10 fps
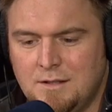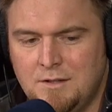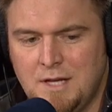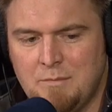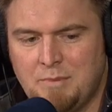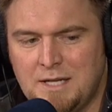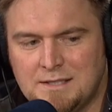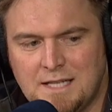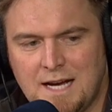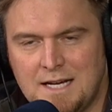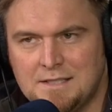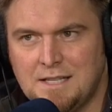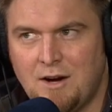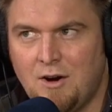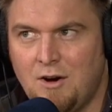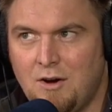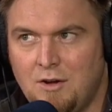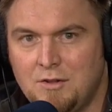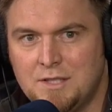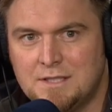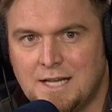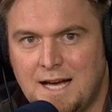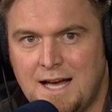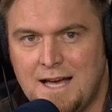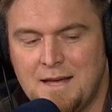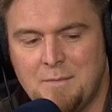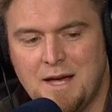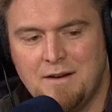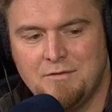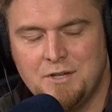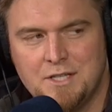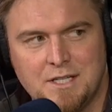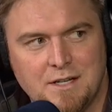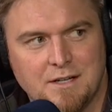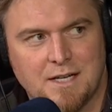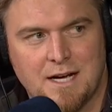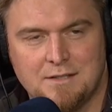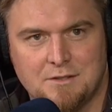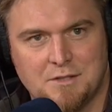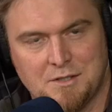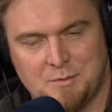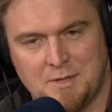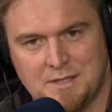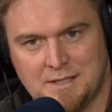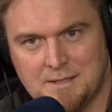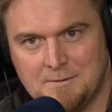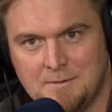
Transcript: They bust guys all the time. Every year, guys are suspended.